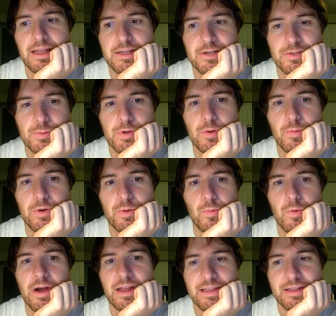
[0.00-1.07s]
Here's where we
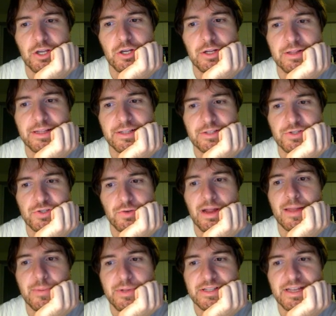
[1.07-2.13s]
want to get good at like
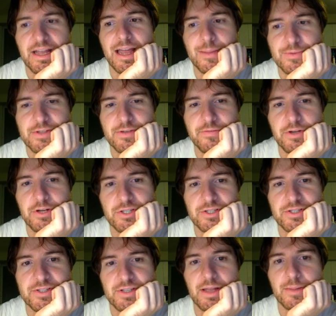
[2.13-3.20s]
describing types of
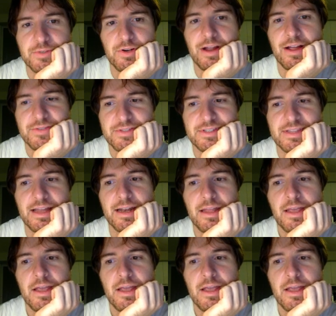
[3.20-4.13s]
functions, types of graphs, is that